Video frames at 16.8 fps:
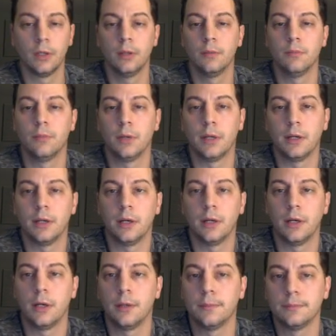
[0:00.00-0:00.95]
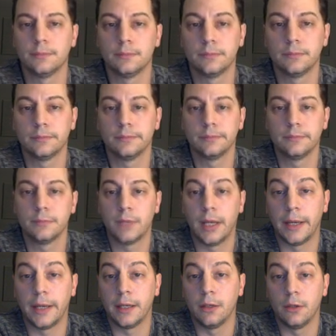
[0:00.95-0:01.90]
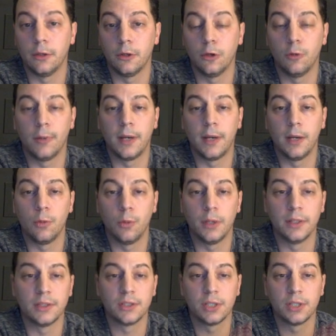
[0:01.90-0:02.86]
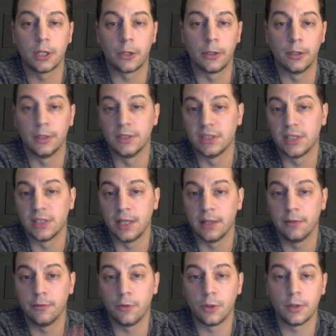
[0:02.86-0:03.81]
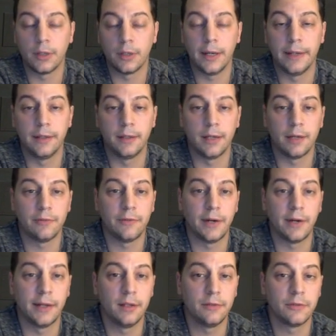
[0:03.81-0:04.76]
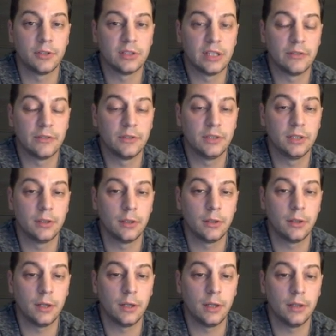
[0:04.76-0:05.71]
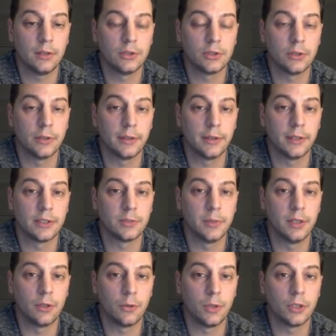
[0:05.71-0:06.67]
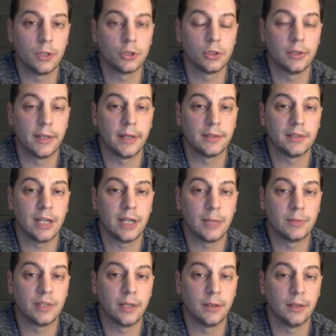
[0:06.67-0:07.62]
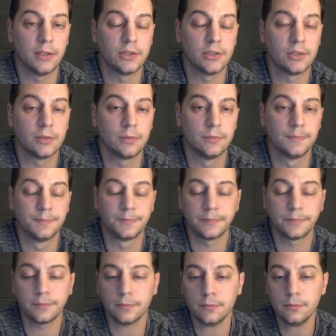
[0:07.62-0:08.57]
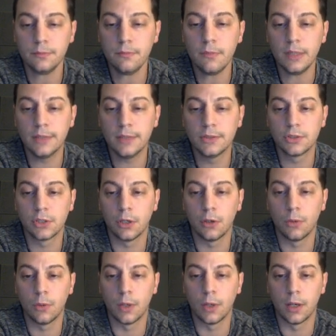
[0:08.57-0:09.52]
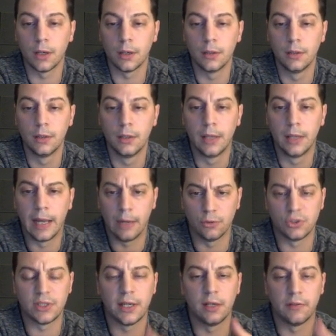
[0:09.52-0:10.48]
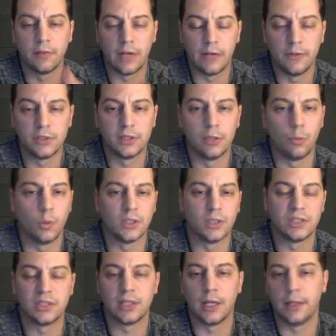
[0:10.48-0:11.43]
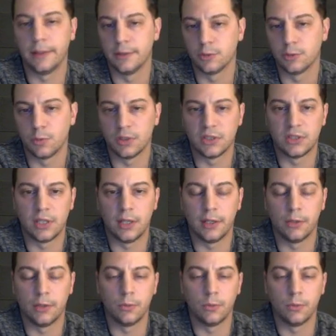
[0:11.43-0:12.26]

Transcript: But I can only go by what it's currently selling for. I did not find it for $1,700, so it gets me to question that top 10 list. So outside of obviously what's selling is what's selling.